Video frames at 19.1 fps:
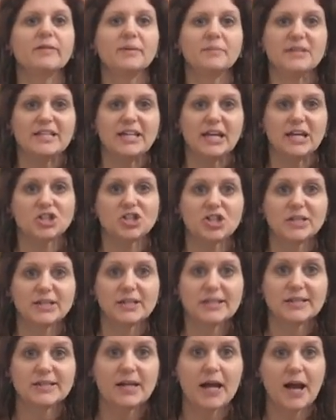
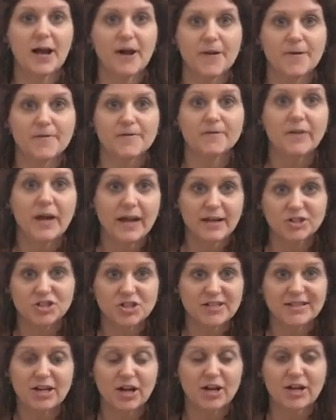limitations of
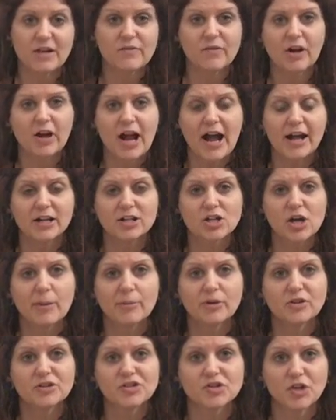just even our
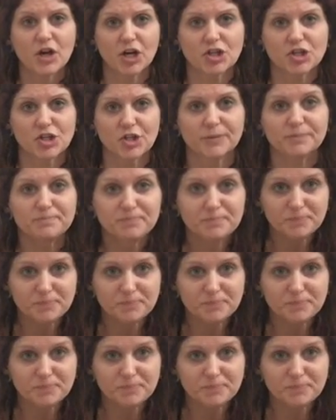anatomical structure.